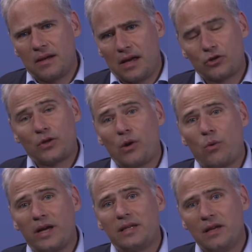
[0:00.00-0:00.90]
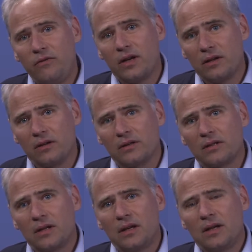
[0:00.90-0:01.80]
actually quite
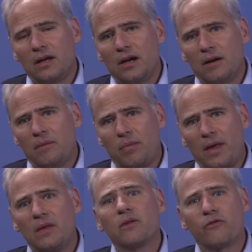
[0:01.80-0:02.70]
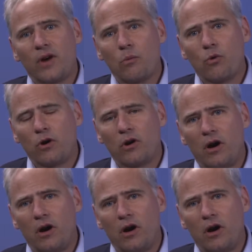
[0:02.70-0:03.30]
difficult in the framework